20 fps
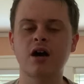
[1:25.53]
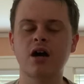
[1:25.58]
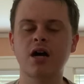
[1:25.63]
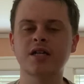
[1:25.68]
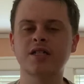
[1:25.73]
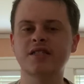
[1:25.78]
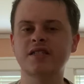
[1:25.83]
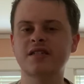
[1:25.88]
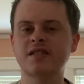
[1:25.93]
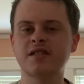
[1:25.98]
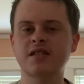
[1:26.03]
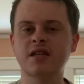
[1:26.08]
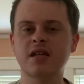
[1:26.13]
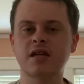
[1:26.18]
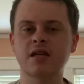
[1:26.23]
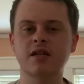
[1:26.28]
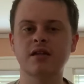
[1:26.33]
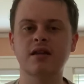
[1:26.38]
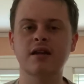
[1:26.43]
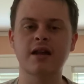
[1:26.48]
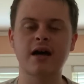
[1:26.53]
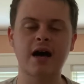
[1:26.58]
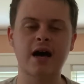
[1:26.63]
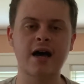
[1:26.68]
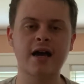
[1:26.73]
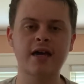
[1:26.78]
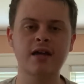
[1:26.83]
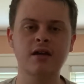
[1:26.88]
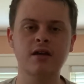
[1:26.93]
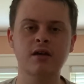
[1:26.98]
Season
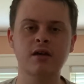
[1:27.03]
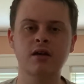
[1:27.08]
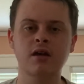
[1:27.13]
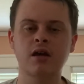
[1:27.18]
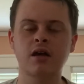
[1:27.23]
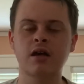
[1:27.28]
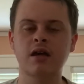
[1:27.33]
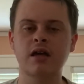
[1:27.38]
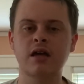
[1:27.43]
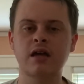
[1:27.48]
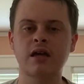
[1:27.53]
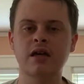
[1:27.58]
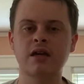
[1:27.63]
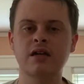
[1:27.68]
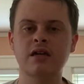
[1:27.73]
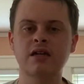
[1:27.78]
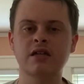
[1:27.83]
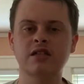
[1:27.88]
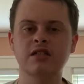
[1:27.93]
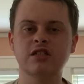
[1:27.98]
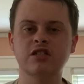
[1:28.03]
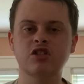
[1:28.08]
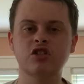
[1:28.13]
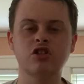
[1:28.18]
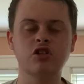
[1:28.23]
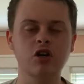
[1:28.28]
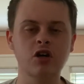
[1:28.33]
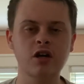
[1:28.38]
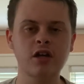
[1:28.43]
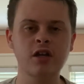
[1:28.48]
nine is
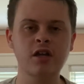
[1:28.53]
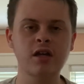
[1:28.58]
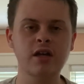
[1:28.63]
good.